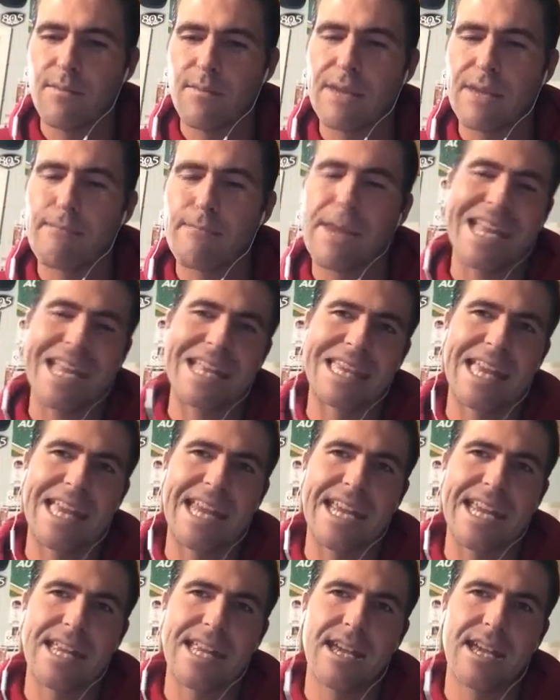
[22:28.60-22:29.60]
beat Mike
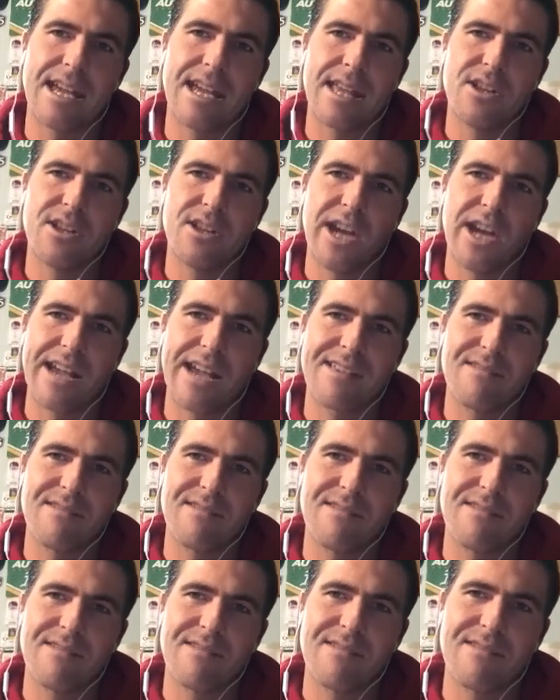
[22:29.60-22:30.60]
Glennon and the
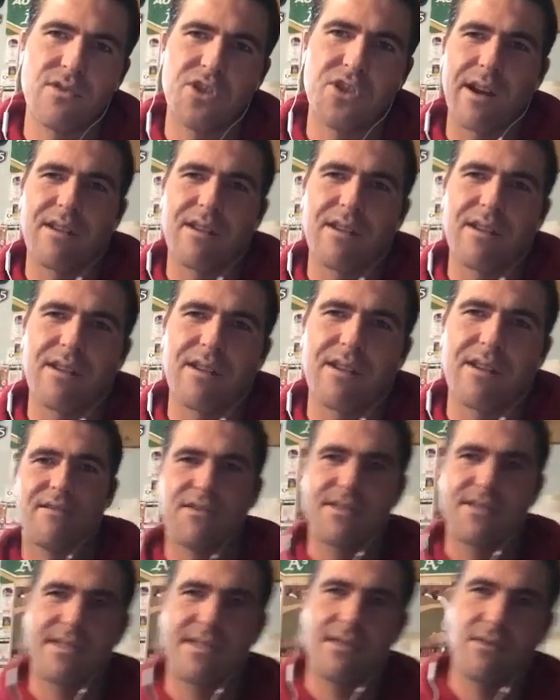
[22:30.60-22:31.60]
Jacksonville Jaguars,
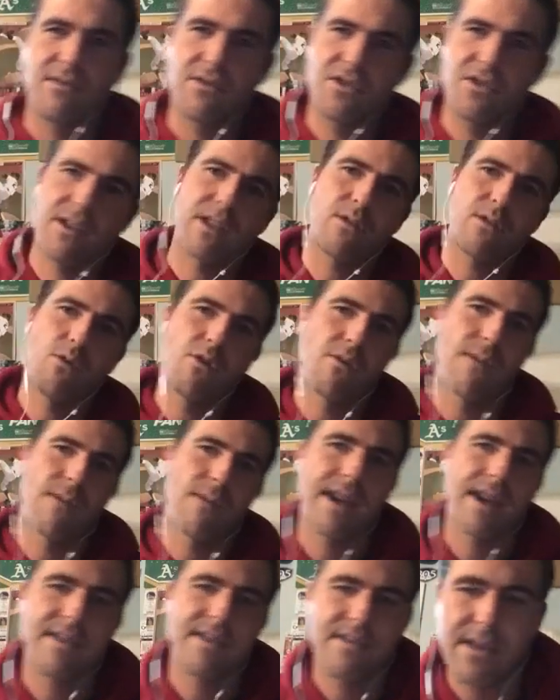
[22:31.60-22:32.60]
Jacksonville's 3rd-string
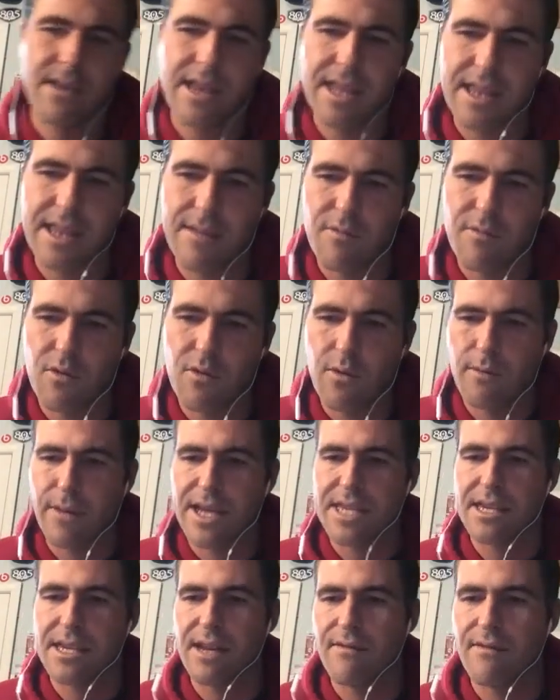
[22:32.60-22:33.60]
quarterback. So I like them to win
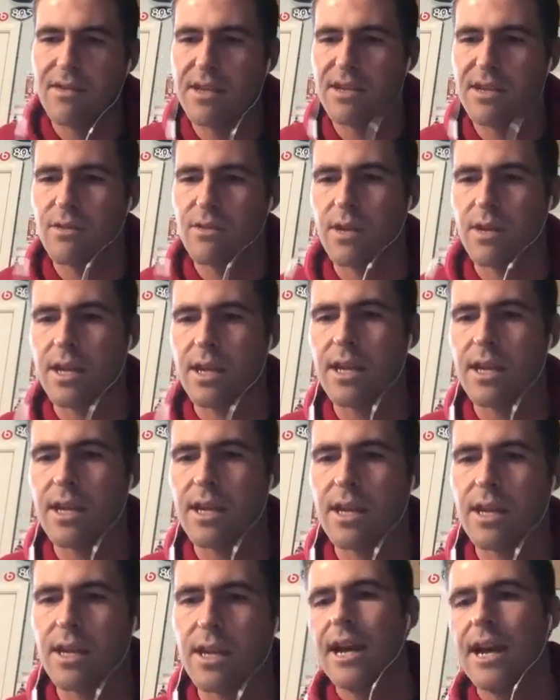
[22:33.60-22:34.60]
by 7 this week.
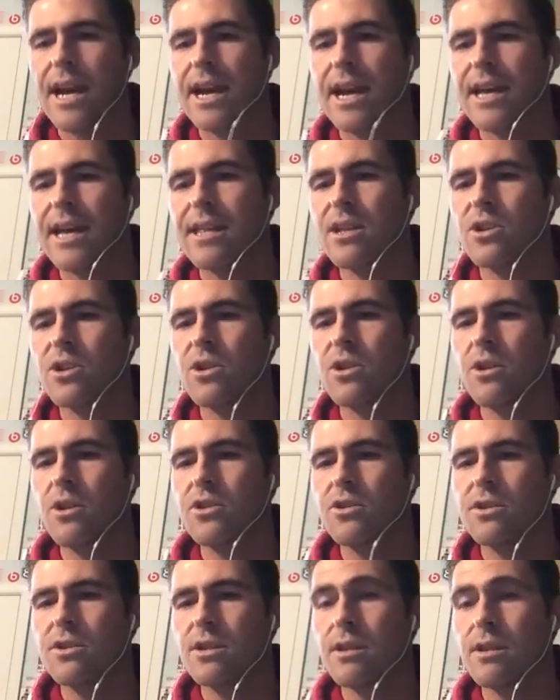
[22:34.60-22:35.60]
I like the
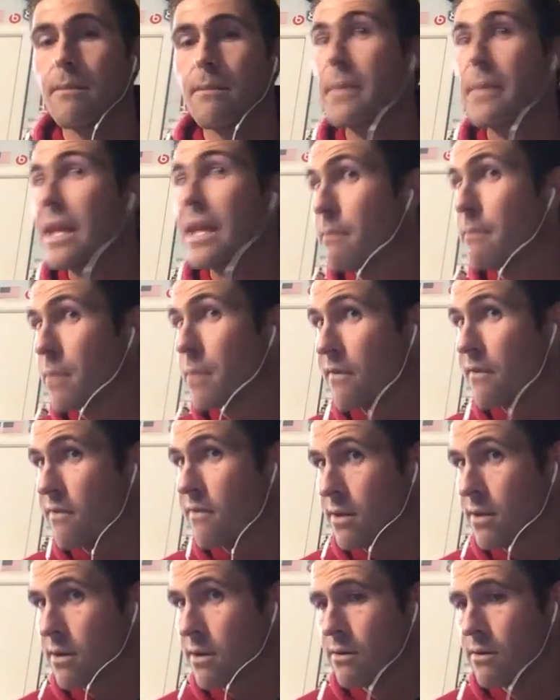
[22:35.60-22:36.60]
Chargers to beat
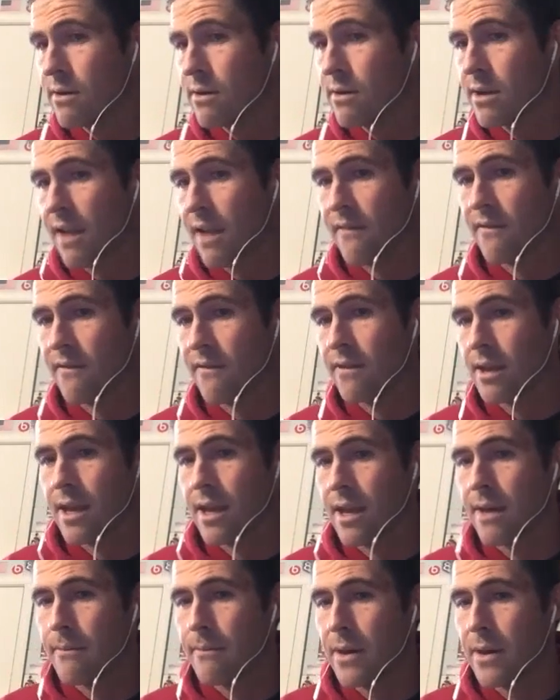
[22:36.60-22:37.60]
Buffalo,
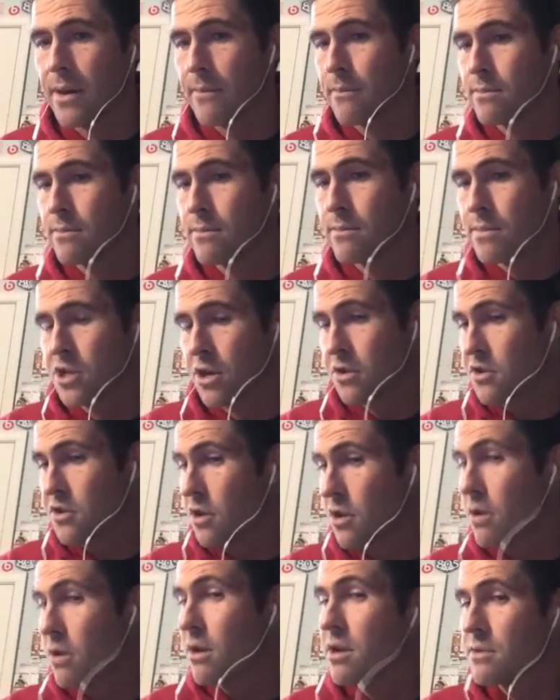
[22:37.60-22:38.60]
but the Chargers
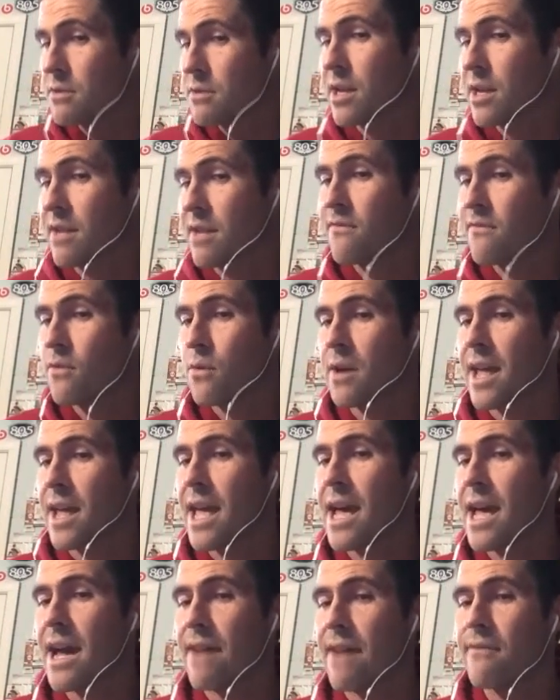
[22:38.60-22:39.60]
are also getting
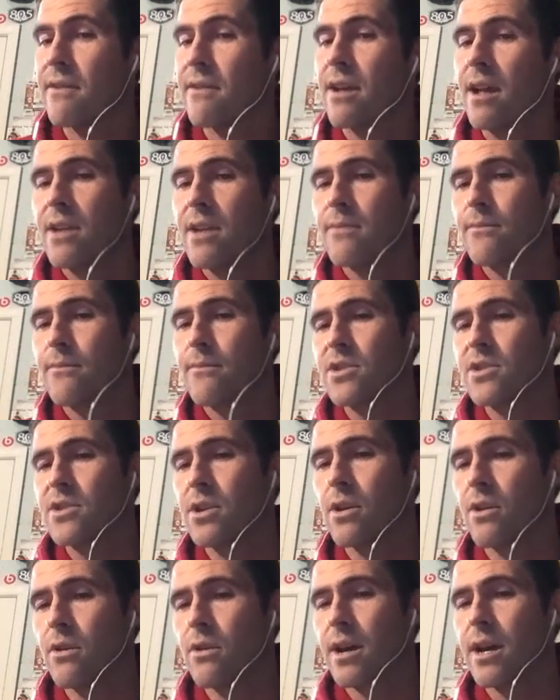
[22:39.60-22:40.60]
4.5.
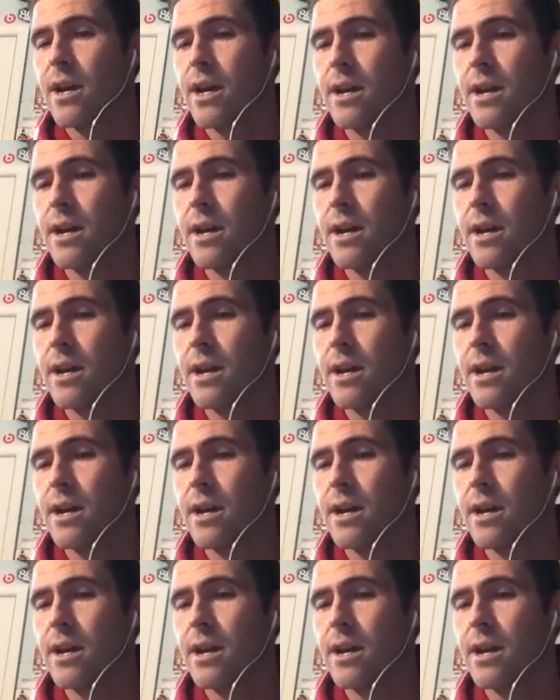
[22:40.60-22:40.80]
So